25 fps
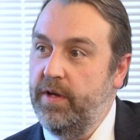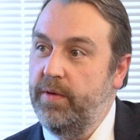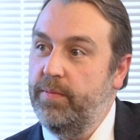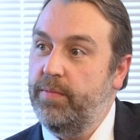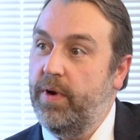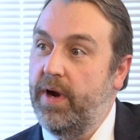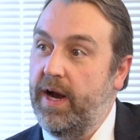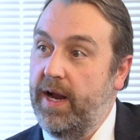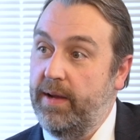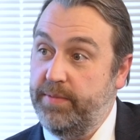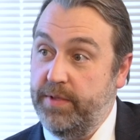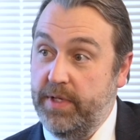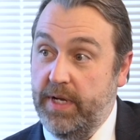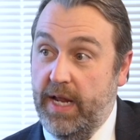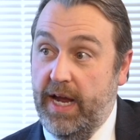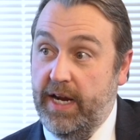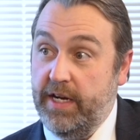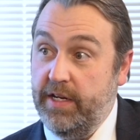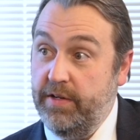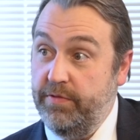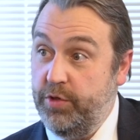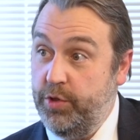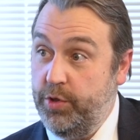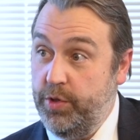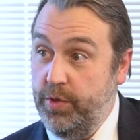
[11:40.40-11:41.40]
perhaps an
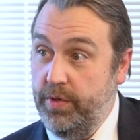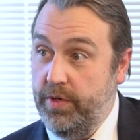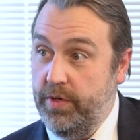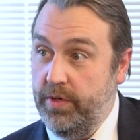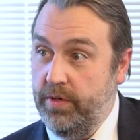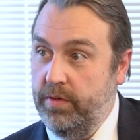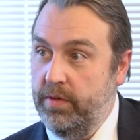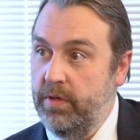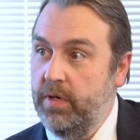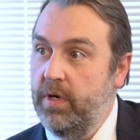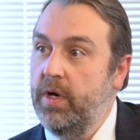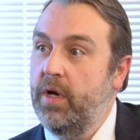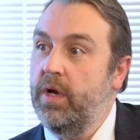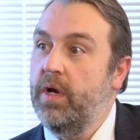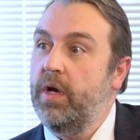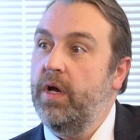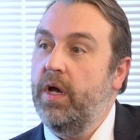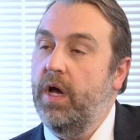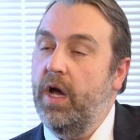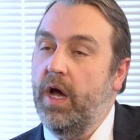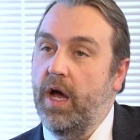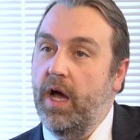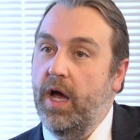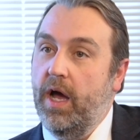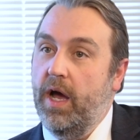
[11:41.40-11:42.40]
active shooter,
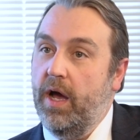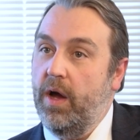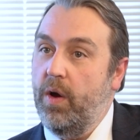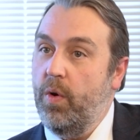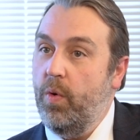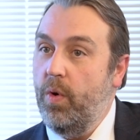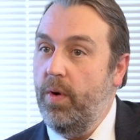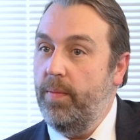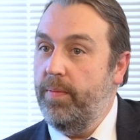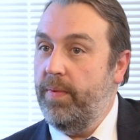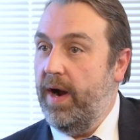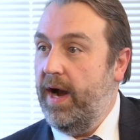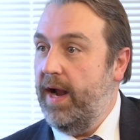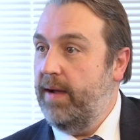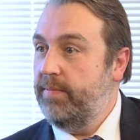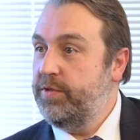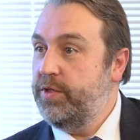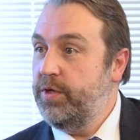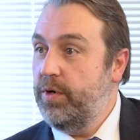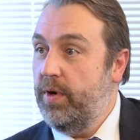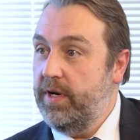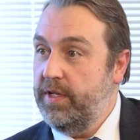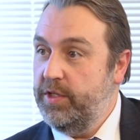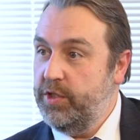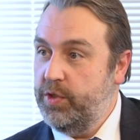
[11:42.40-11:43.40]
mm-hmm. Or perhaps
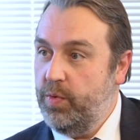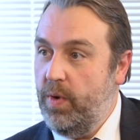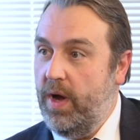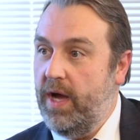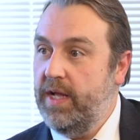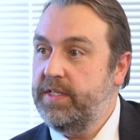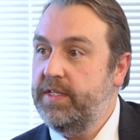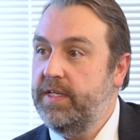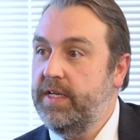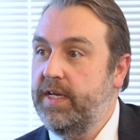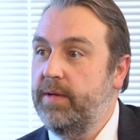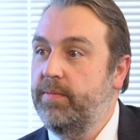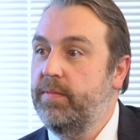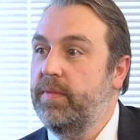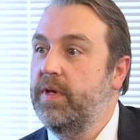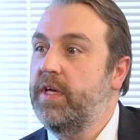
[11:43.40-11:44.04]
you're on a SWAT team,